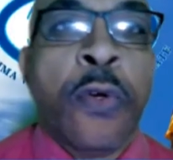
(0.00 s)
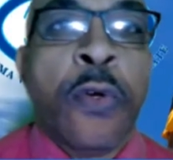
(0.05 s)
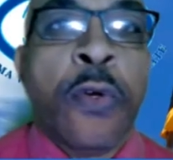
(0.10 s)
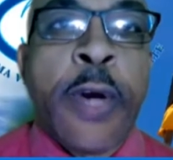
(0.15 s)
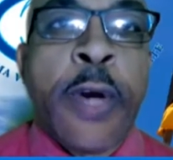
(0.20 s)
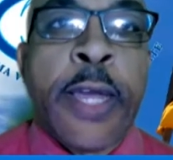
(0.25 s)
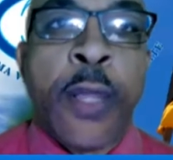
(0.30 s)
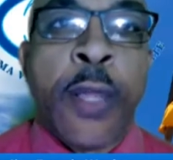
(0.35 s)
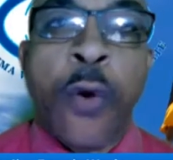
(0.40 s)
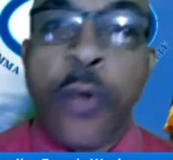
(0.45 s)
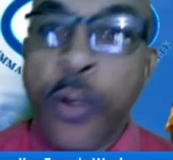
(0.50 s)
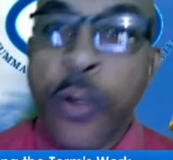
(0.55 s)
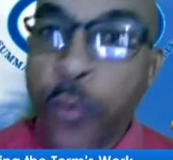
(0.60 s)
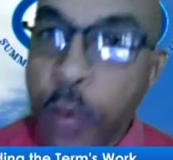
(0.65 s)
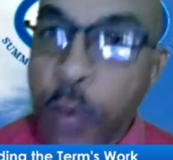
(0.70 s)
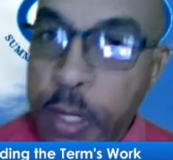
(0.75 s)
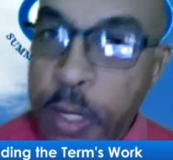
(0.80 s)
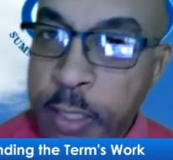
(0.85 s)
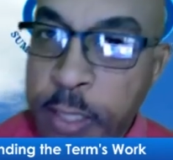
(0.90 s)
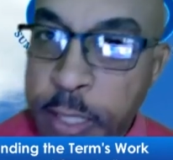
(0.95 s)
get only
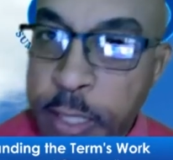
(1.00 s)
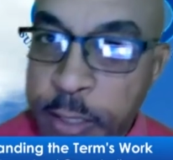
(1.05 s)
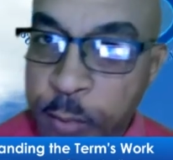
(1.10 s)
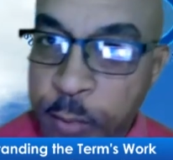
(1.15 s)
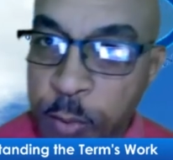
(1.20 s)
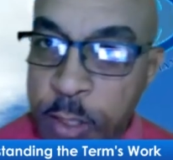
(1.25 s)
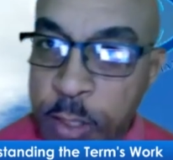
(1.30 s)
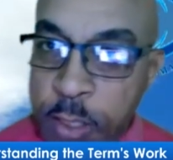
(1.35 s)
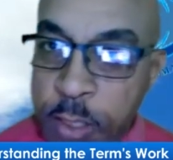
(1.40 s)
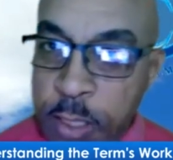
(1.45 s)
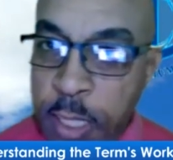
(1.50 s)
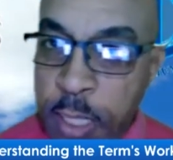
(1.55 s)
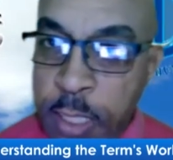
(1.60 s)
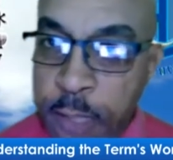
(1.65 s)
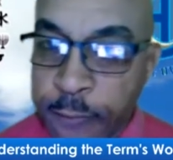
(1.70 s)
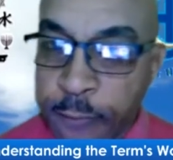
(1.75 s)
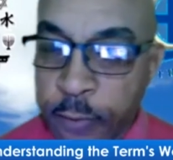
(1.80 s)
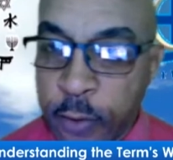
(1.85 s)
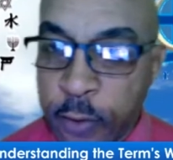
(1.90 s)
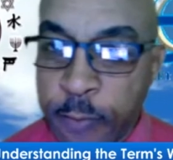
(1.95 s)
one test, which is the end
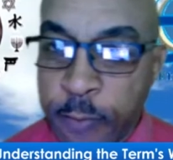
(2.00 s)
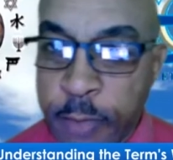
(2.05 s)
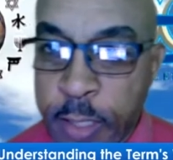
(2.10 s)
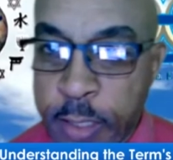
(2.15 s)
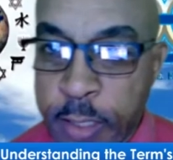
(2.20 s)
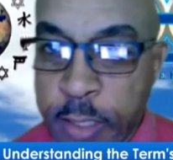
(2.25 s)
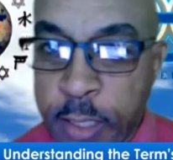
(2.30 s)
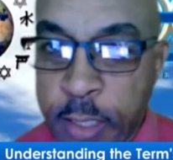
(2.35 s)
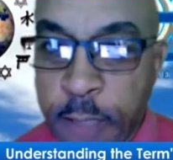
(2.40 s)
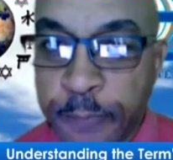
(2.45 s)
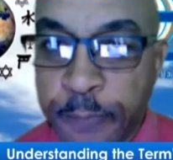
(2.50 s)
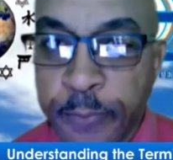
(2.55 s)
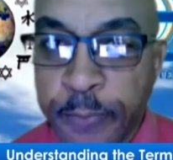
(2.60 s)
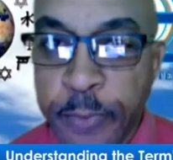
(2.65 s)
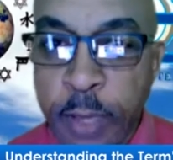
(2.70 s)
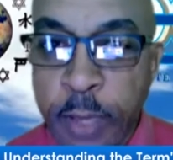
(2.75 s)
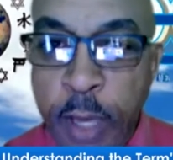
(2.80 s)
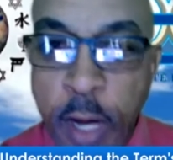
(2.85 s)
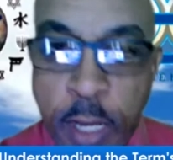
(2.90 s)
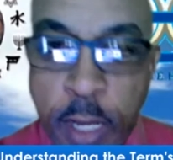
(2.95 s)
of term test.
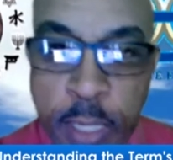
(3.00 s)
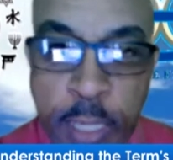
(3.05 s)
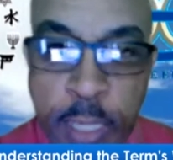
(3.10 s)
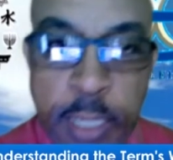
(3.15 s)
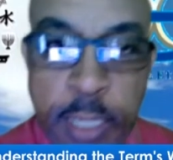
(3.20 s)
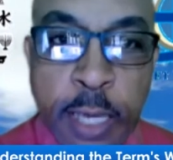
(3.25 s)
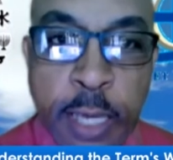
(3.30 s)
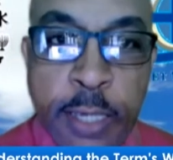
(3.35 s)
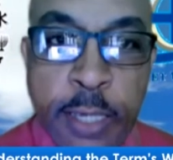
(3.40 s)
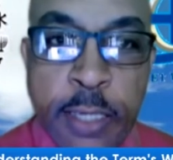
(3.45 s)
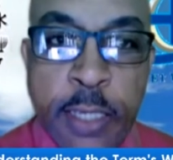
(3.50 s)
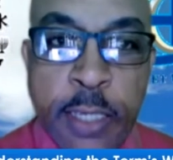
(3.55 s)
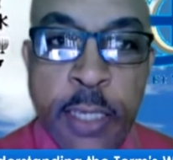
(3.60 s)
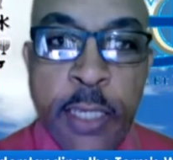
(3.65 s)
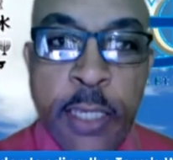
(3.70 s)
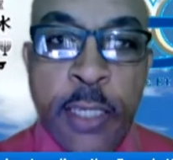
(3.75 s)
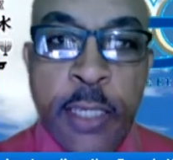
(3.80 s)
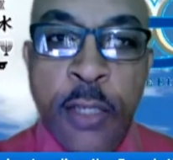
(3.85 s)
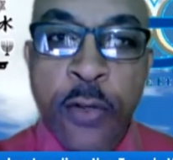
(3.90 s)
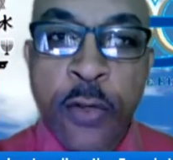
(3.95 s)
The other test
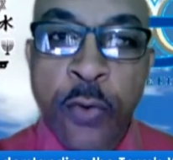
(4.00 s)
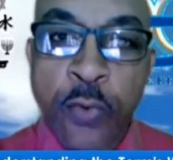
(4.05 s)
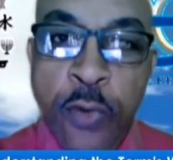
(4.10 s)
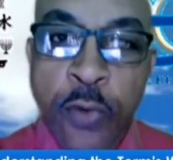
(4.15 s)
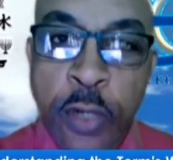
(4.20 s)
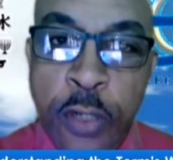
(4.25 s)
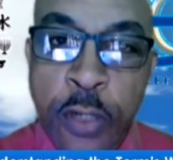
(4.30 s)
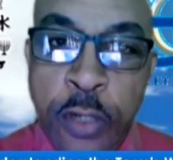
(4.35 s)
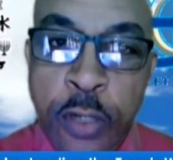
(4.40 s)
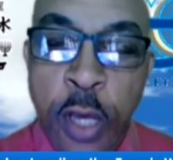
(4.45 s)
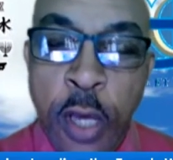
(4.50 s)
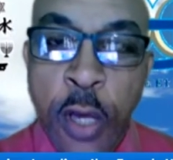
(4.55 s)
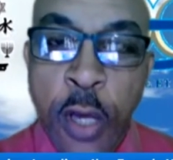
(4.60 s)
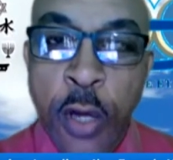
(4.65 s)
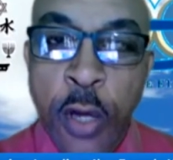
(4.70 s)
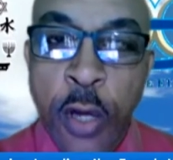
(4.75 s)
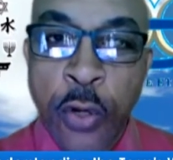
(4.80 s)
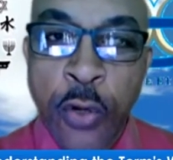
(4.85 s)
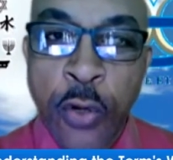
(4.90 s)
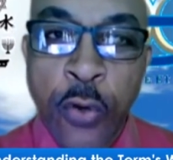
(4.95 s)
is to just
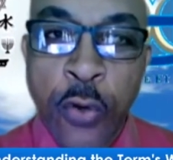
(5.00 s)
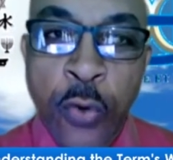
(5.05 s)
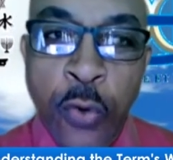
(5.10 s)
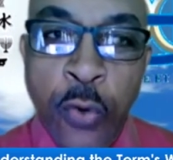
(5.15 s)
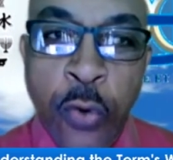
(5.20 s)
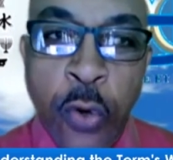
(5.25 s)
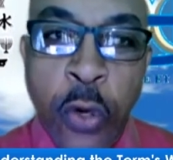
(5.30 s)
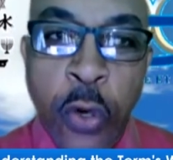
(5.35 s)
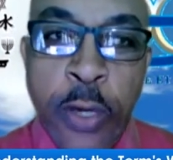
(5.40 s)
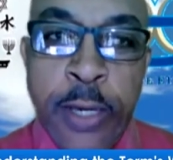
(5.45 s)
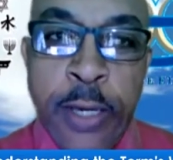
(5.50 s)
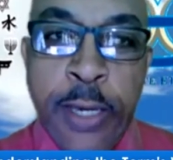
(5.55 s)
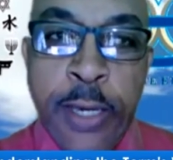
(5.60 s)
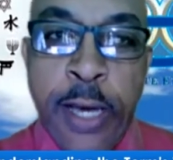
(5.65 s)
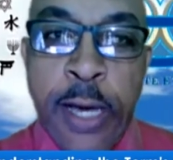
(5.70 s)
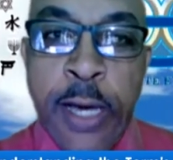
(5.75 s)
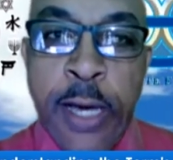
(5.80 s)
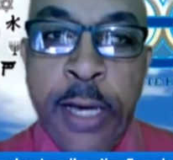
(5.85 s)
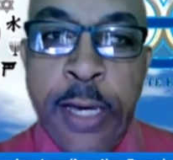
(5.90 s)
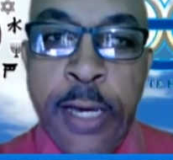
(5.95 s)
do
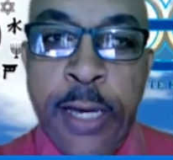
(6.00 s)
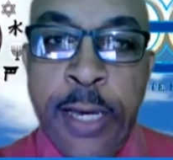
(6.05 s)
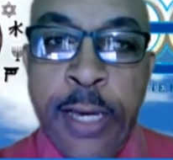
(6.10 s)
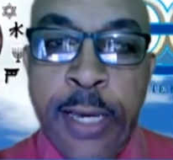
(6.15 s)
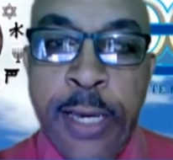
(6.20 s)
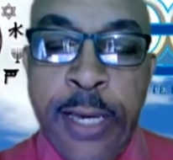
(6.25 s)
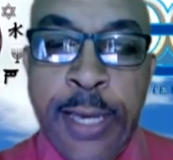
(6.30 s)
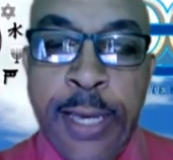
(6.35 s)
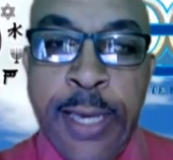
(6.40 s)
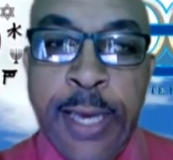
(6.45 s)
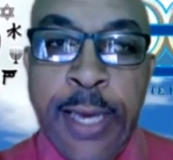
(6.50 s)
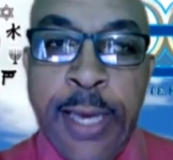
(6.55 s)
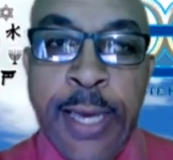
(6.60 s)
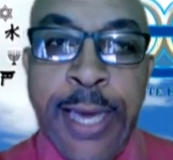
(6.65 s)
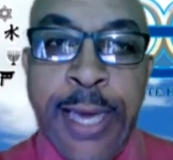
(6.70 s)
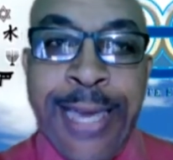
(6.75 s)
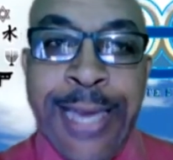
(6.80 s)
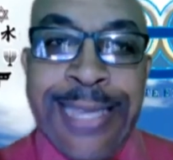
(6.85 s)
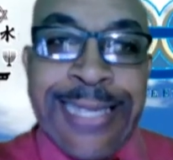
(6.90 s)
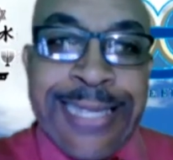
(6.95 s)

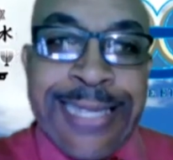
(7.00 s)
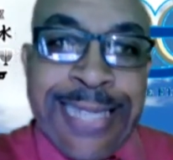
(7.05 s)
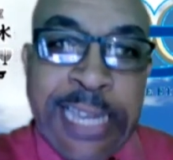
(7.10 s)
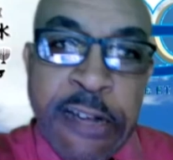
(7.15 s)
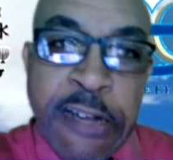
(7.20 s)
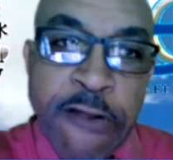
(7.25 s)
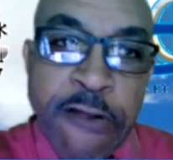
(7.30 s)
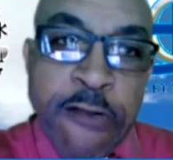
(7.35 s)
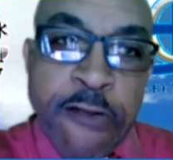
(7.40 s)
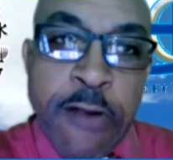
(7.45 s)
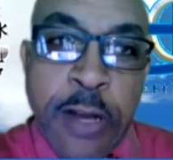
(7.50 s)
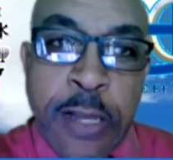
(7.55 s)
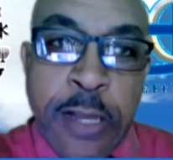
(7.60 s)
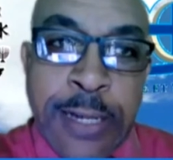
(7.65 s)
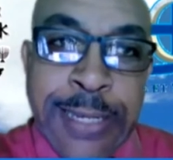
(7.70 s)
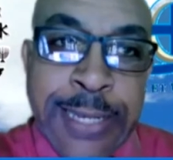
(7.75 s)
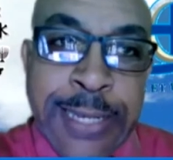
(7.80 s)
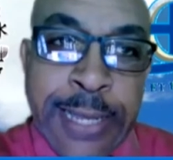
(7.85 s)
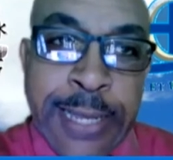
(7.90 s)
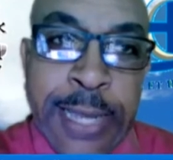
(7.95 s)

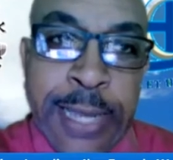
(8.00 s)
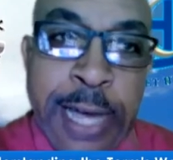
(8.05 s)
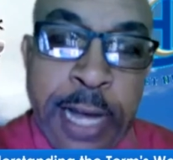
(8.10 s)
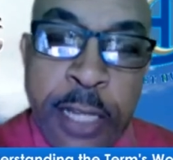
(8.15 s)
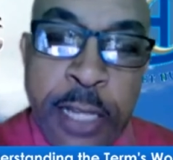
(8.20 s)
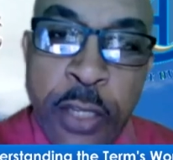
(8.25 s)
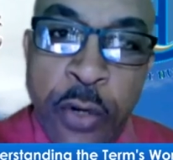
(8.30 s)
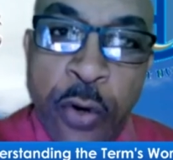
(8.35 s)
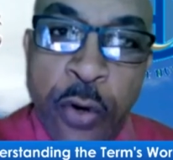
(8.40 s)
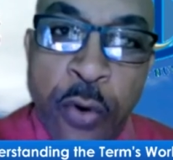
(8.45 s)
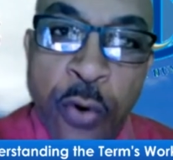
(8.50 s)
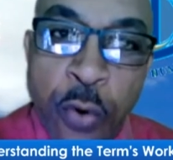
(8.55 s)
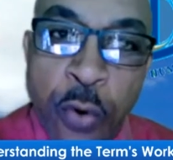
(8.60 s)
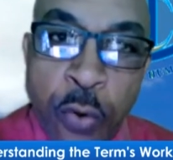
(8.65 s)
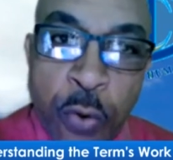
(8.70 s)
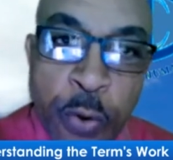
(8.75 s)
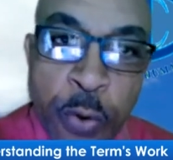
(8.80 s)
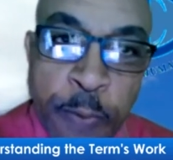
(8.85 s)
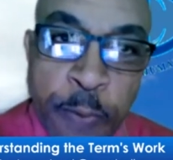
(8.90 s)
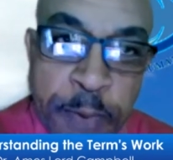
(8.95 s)
asynchronously at your
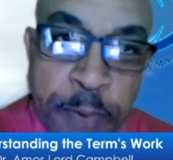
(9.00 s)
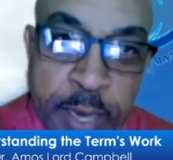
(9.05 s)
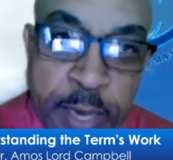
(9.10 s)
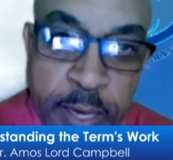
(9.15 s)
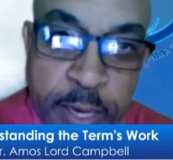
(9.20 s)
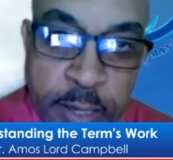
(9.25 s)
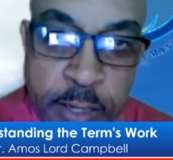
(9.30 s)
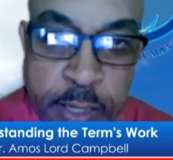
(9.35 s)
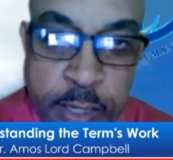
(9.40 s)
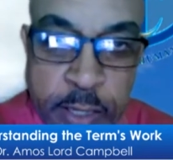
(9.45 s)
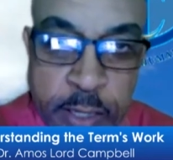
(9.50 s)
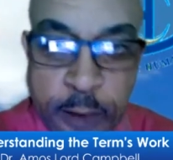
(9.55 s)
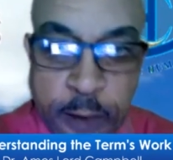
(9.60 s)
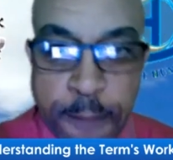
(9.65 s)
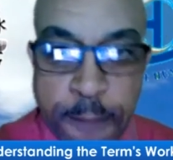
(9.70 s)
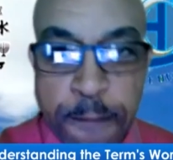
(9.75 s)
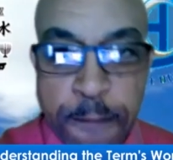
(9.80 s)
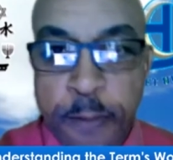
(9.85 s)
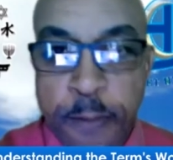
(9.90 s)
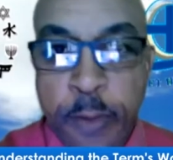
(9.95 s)
own pace.
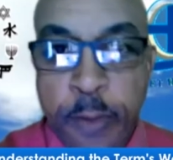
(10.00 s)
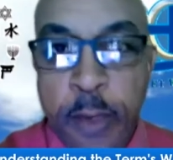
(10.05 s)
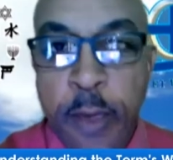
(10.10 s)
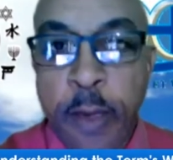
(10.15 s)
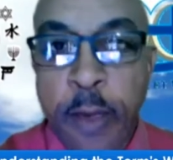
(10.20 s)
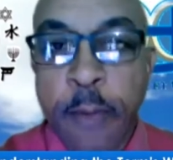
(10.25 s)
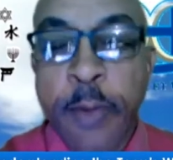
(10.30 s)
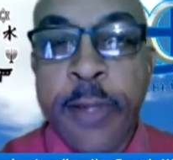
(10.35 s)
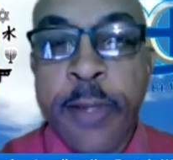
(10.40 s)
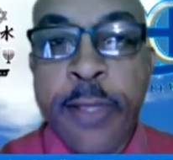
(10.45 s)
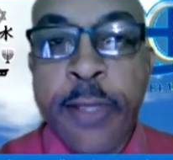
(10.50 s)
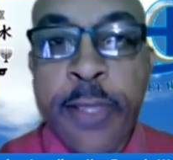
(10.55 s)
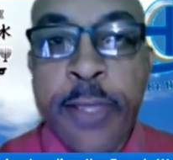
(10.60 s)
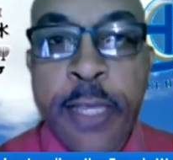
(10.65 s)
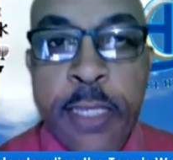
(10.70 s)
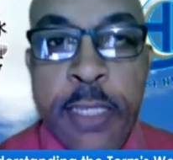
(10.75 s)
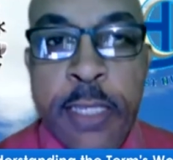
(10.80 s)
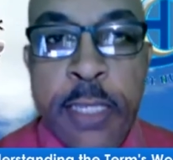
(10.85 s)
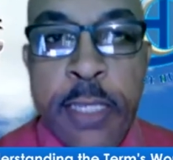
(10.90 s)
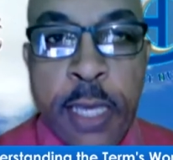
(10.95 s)
But
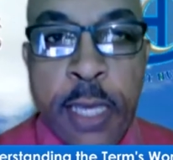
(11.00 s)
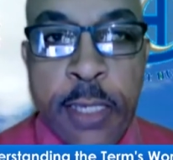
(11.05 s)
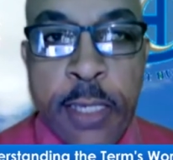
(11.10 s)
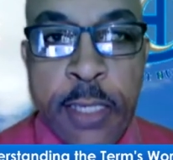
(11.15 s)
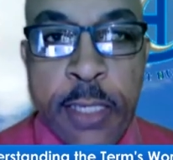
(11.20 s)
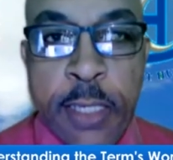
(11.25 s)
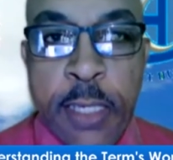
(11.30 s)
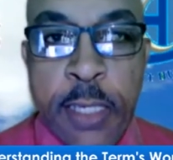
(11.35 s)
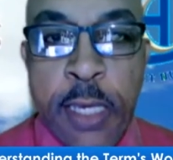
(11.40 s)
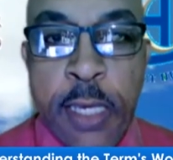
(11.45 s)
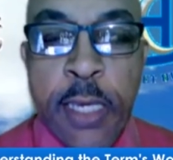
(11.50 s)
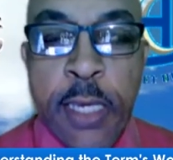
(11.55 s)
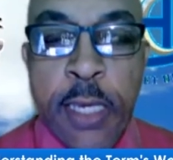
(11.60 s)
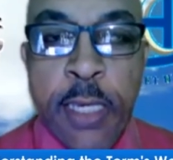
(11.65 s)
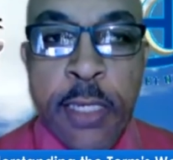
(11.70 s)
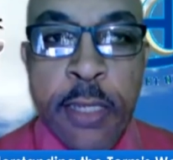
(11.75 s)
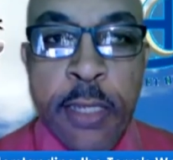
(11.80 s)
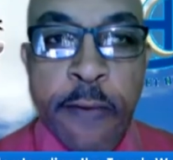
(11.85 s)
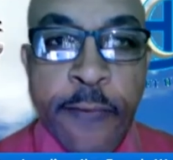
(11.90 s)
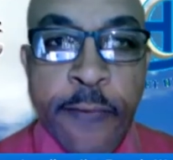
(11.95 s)
this test
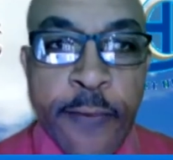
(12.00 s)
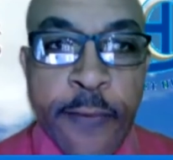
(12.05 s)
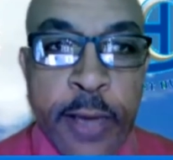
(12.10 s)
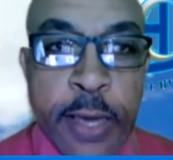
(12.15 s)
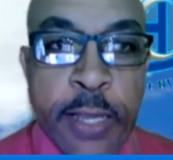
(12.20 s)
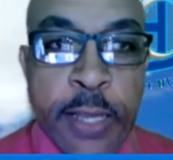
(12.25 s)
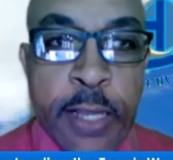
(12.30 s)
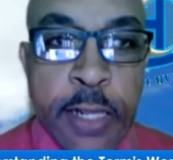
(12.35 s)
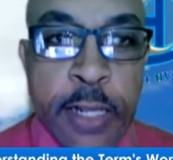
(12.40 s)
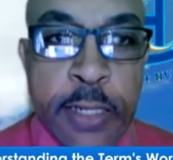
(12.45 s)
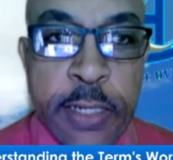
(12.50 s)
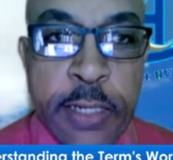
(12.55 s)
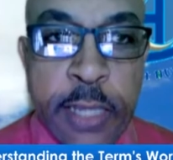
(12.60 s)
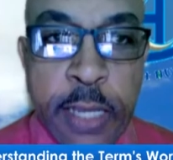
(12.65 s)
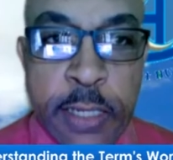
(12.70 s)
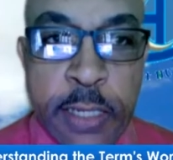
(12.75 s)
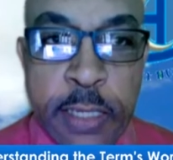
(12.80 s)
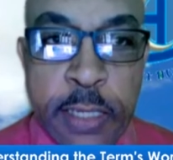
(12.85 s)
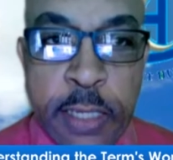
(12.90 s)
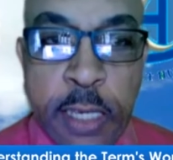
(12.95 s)
is the final
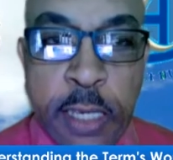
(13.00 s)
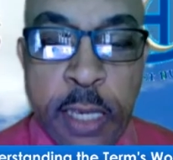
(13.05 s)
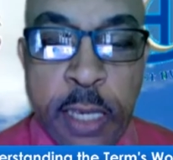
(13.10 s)
test